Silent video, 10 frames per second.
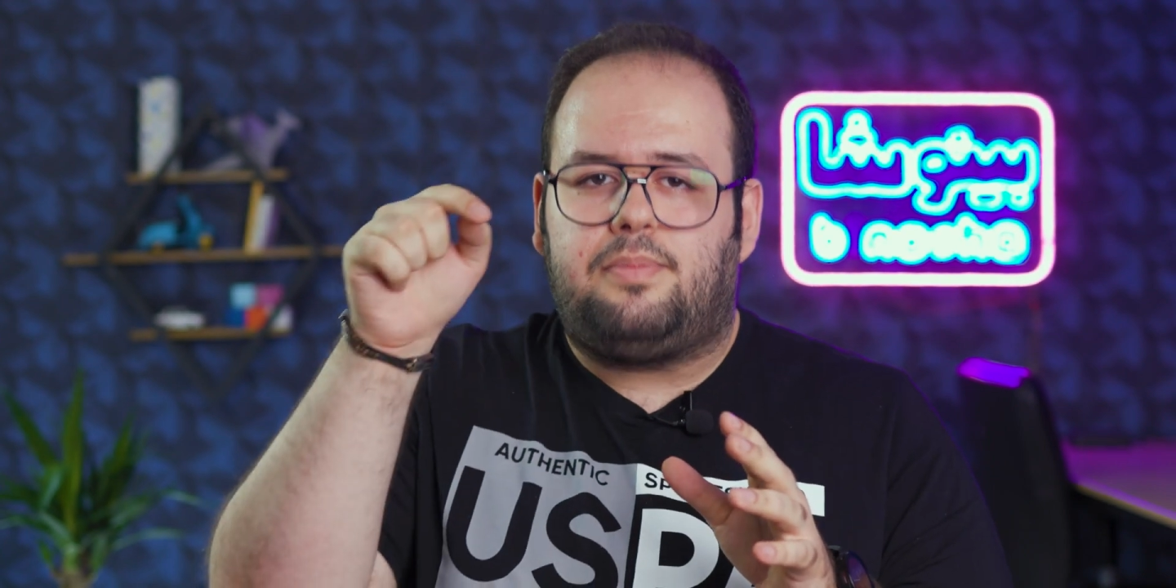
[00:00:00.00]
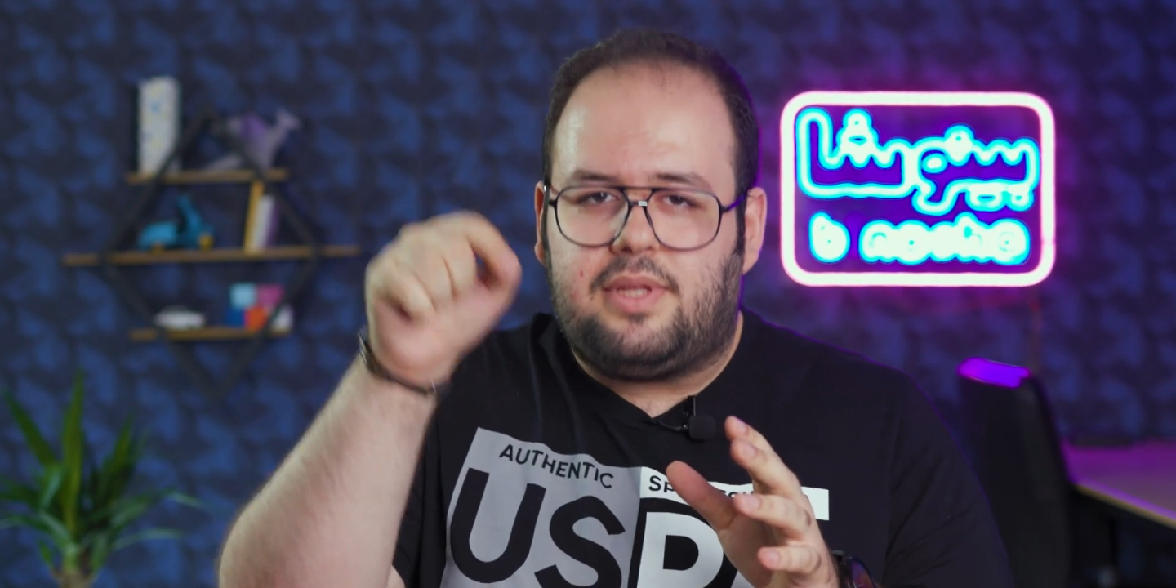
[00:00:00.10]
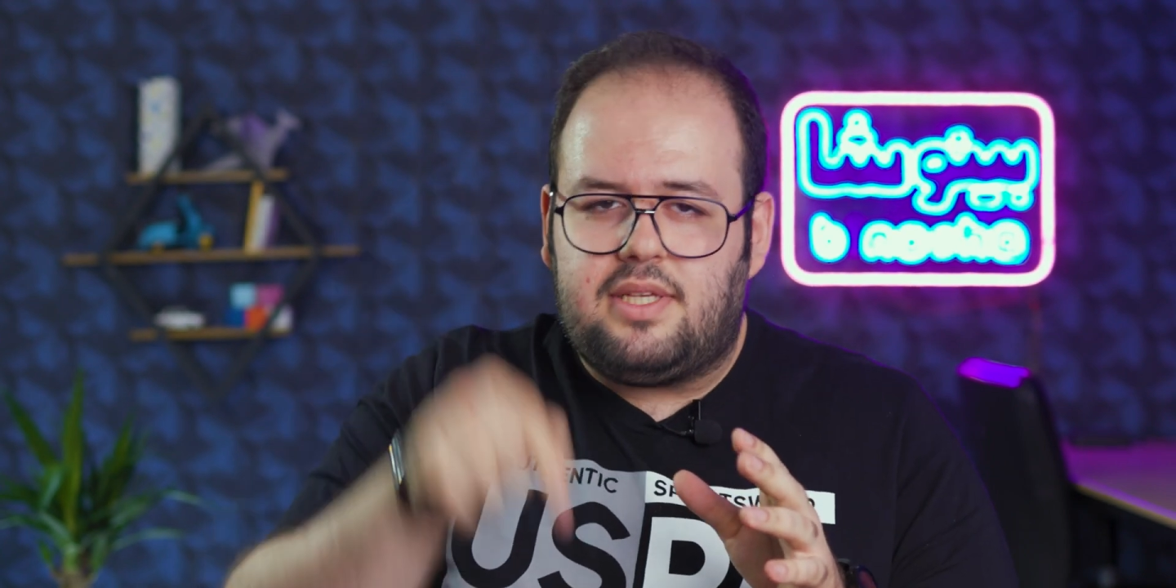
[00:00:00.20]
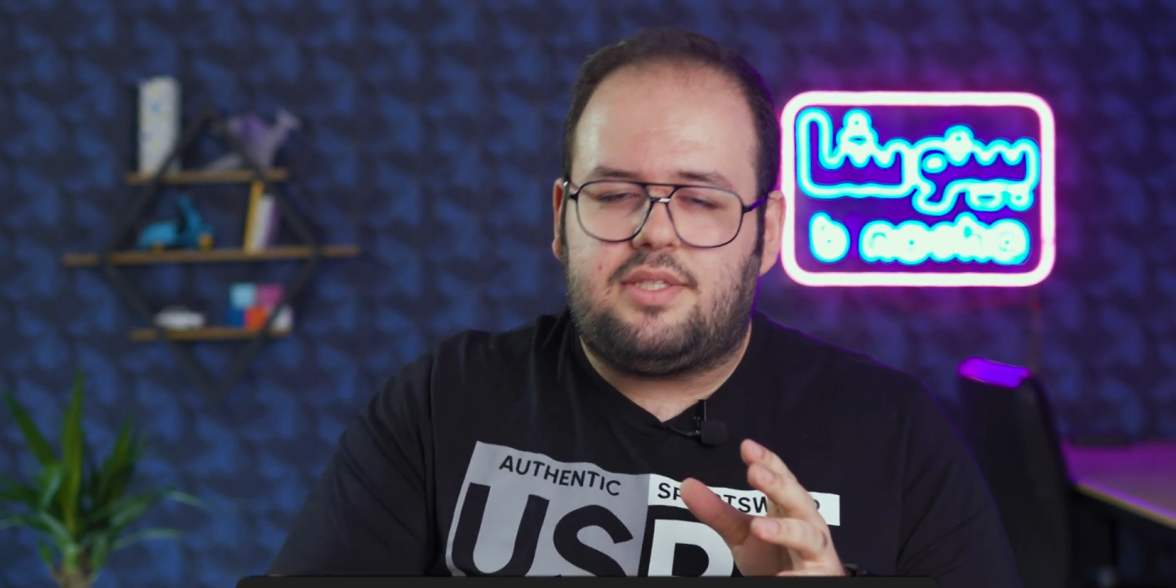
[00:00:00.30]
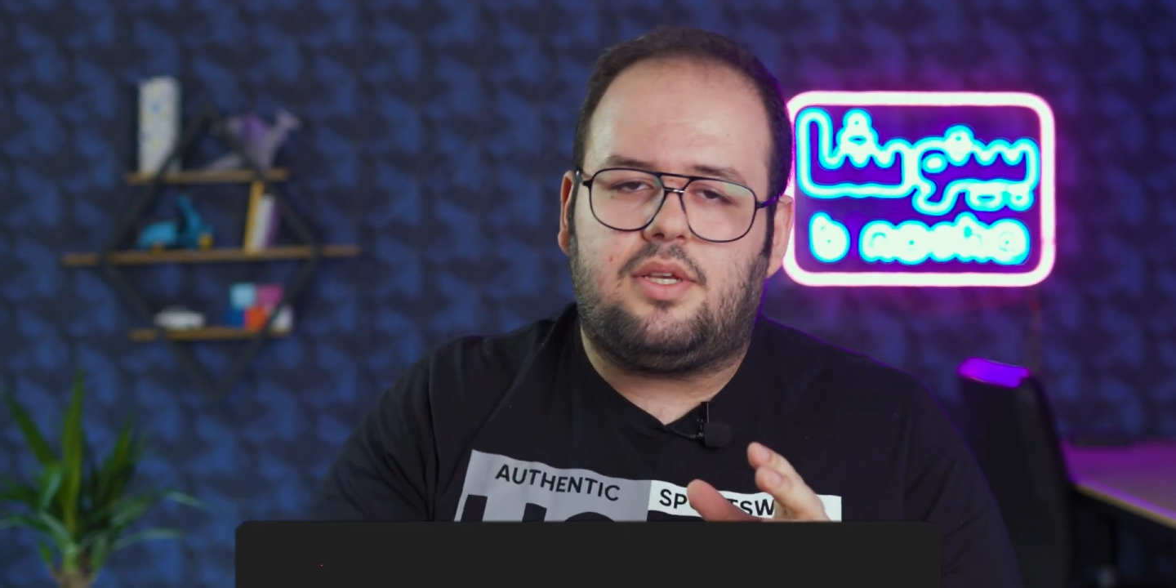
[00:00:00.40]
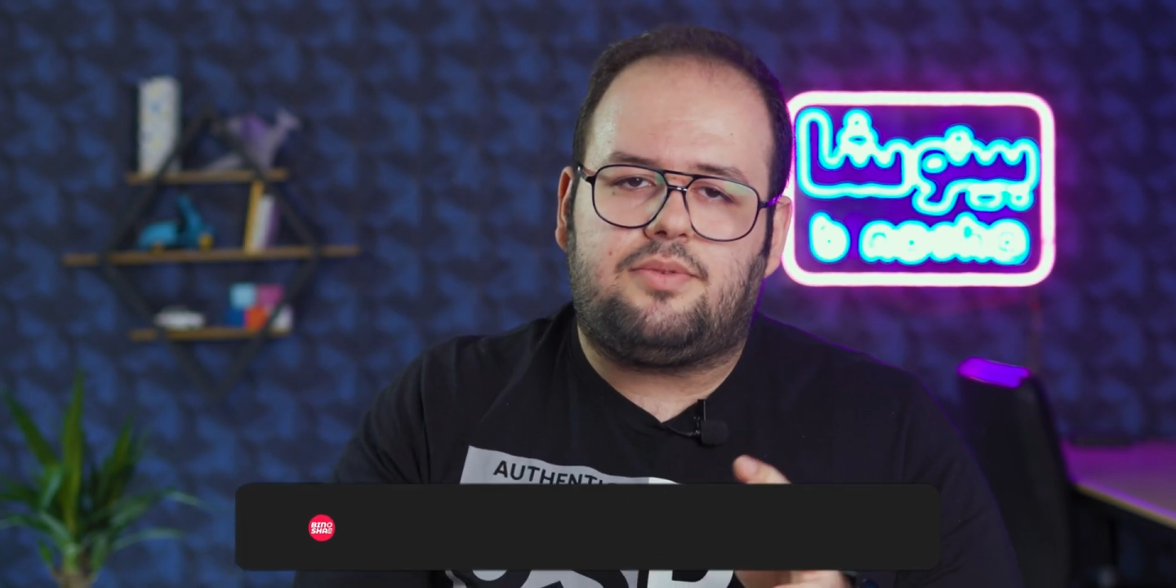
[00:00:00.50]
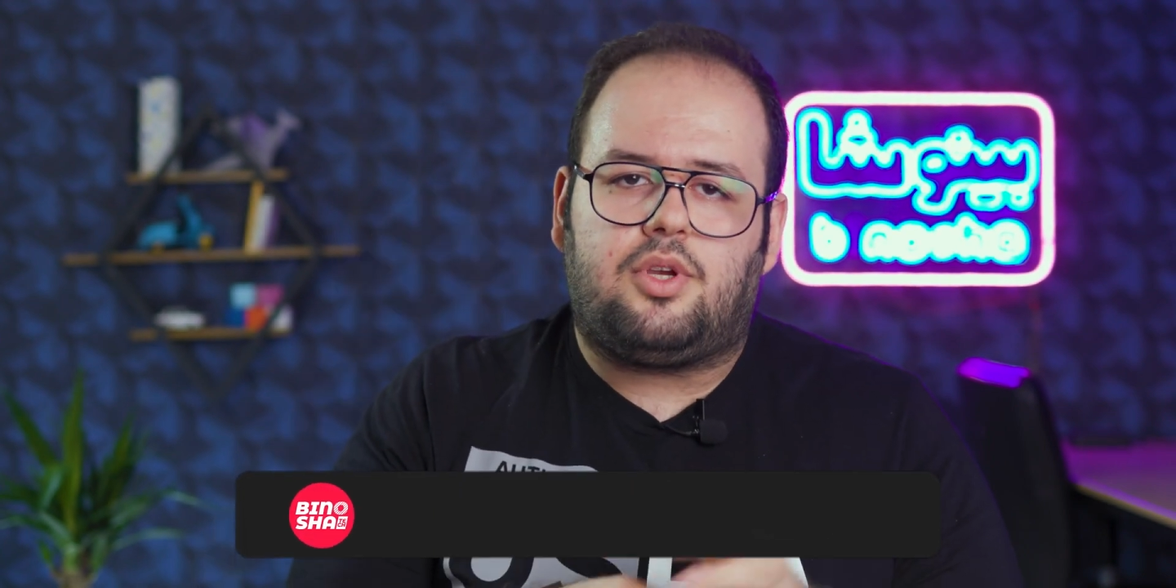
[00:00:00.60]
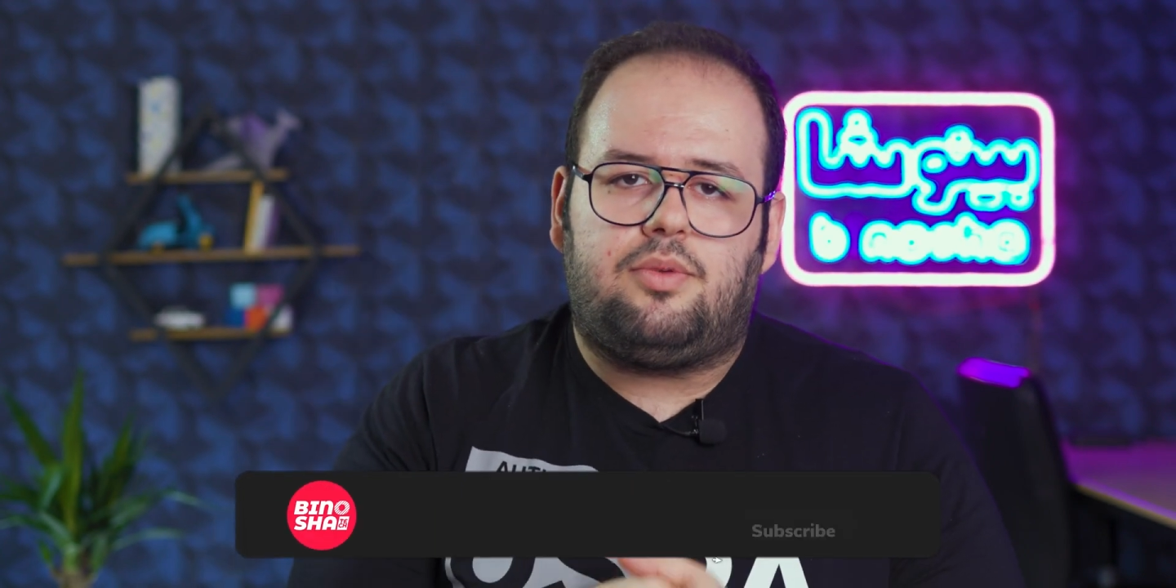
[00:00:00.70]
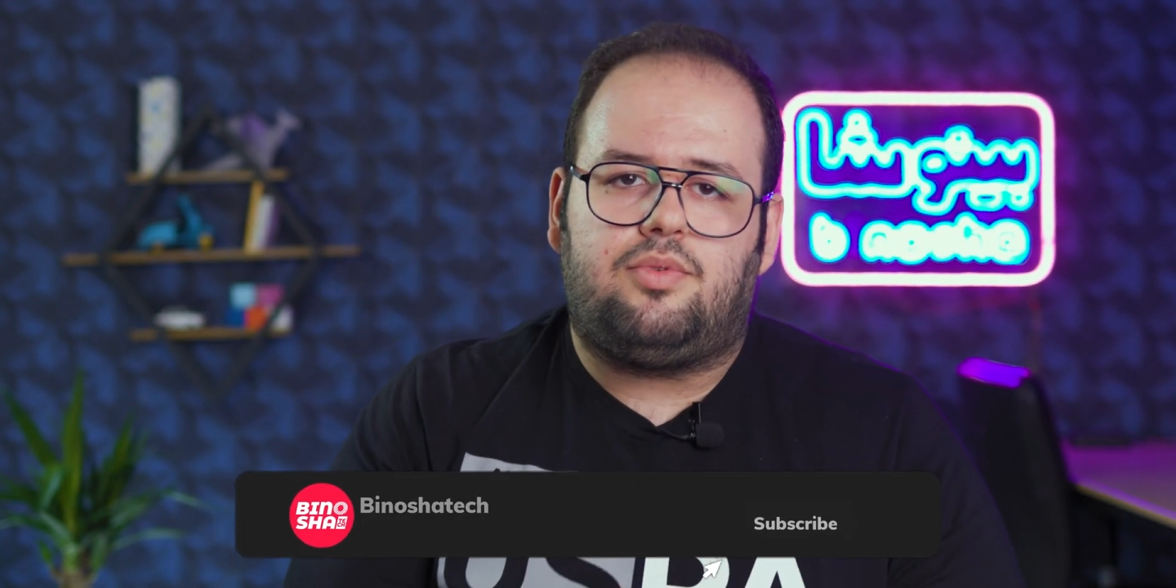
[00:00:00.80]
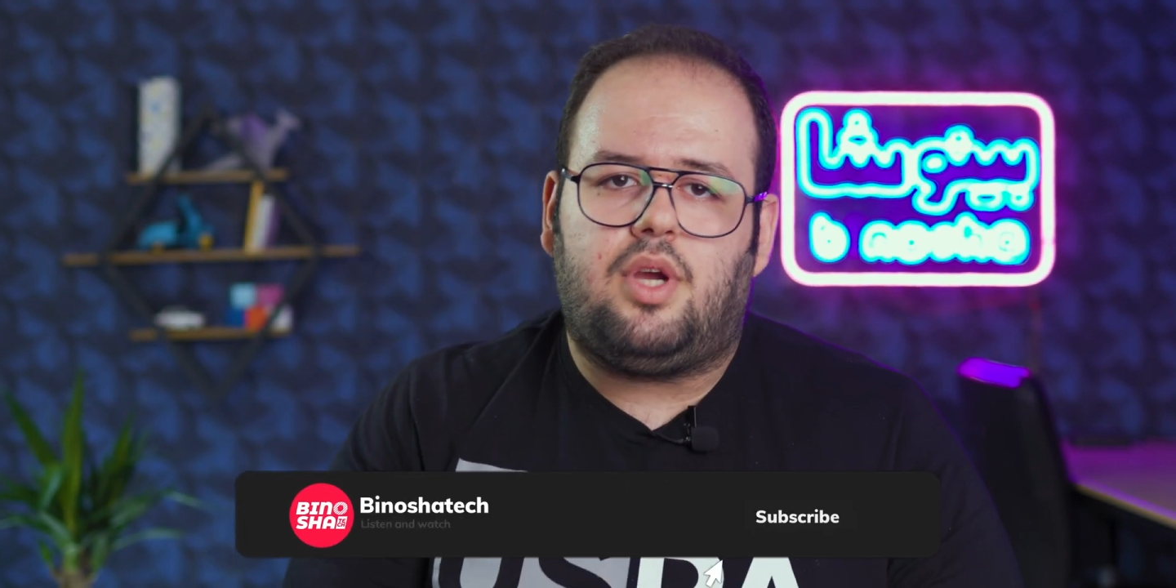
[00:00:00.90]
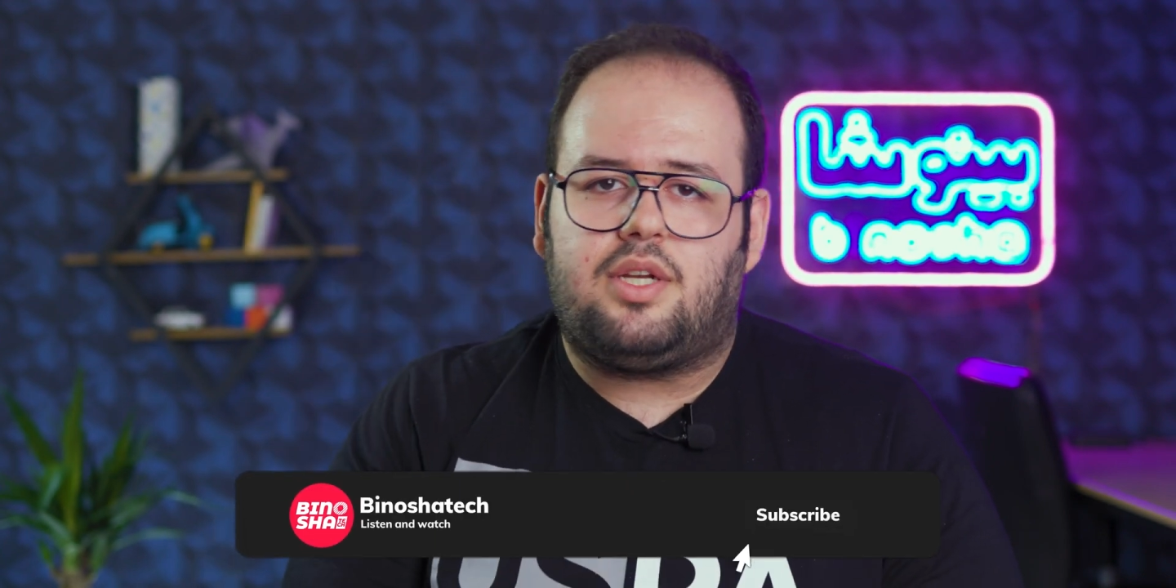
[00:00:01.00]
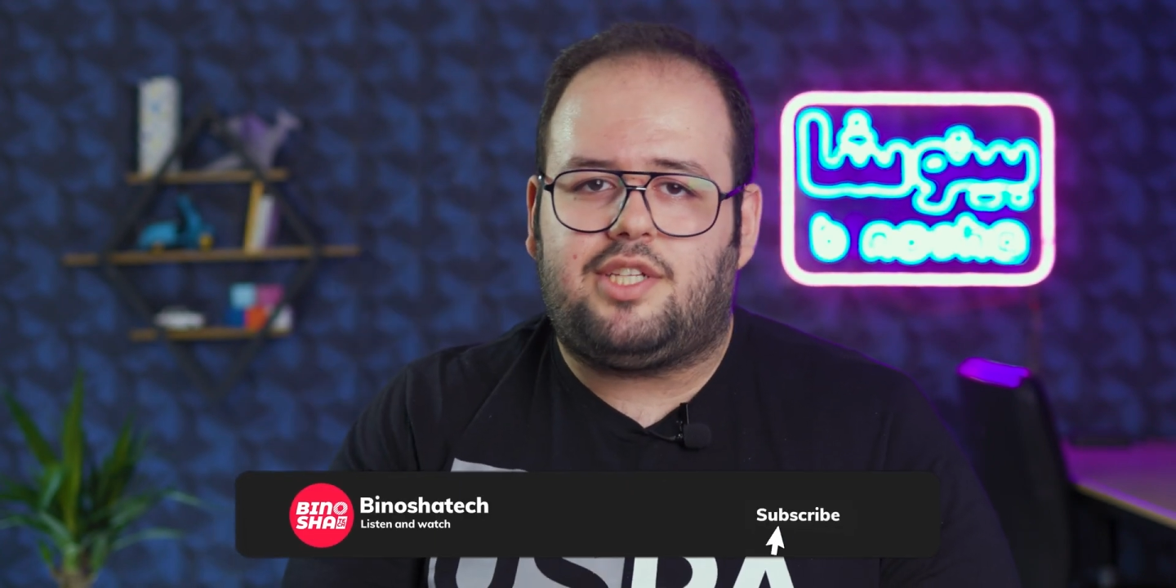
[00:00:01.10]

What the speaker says: please subscribe to our